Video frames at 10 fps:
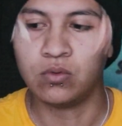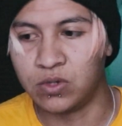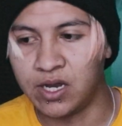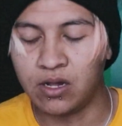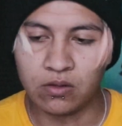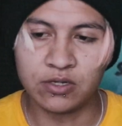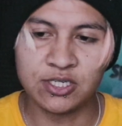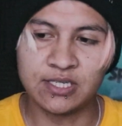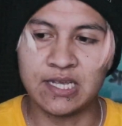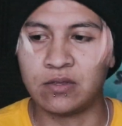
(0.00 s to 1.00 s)
real or
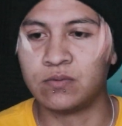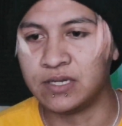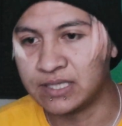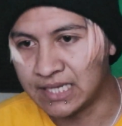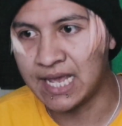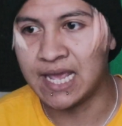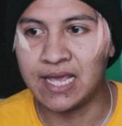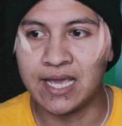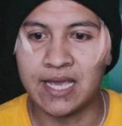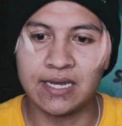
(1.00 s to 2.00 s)
just like the real
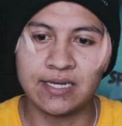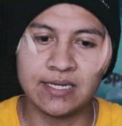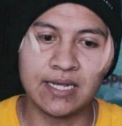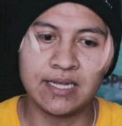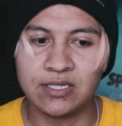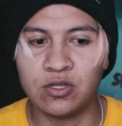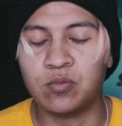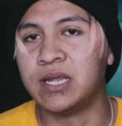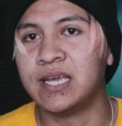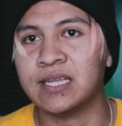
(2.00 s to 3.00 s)
thing, and at least
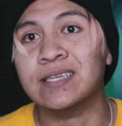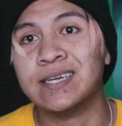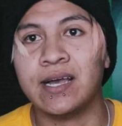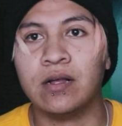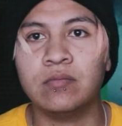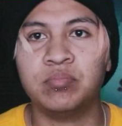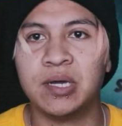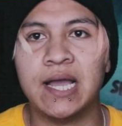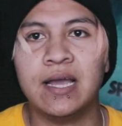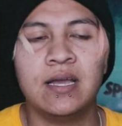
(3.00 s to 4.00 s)
nobody can tell.
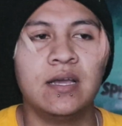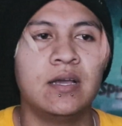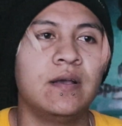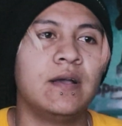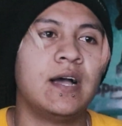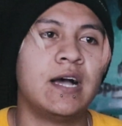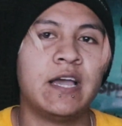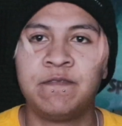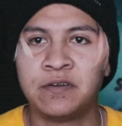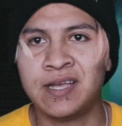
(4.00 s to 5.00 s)
But
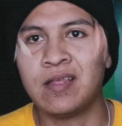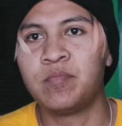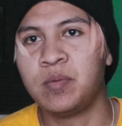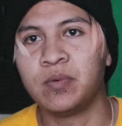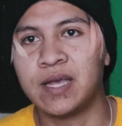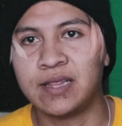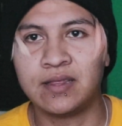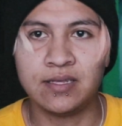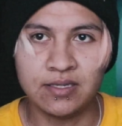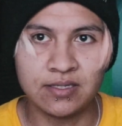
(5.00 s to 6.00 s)
if you're telling people
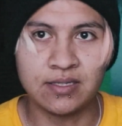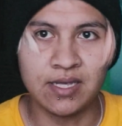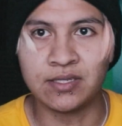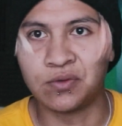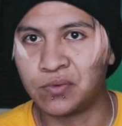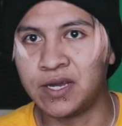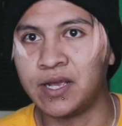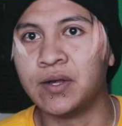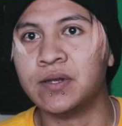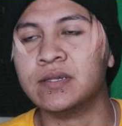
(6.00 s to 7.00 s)
that these things are
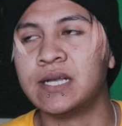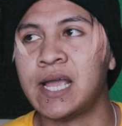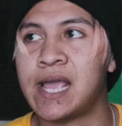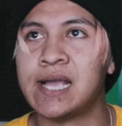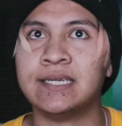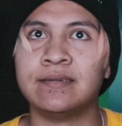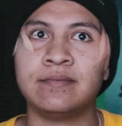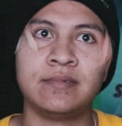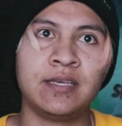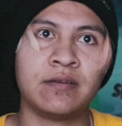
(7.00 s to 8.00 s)
real
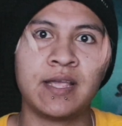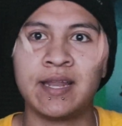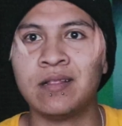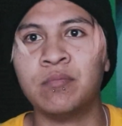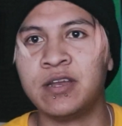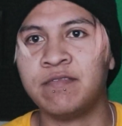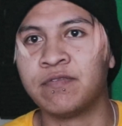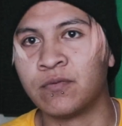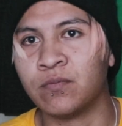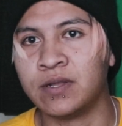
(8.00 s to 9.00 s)
and either getting the money
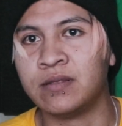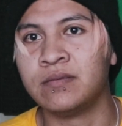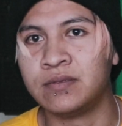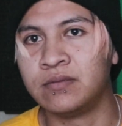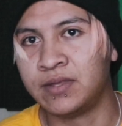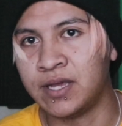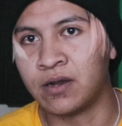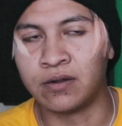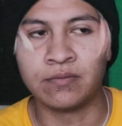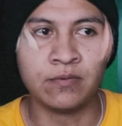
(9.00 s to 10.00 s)
for what
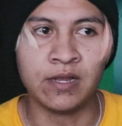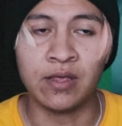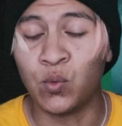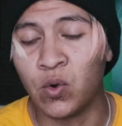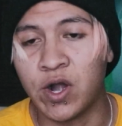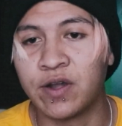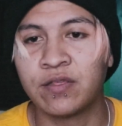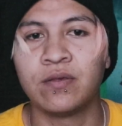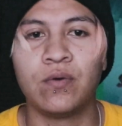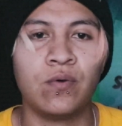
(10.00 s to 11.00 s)
they're really
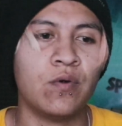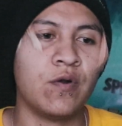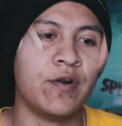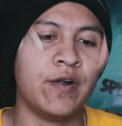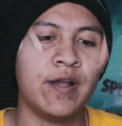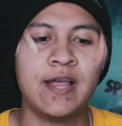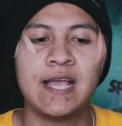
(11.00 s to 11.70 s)
worth, or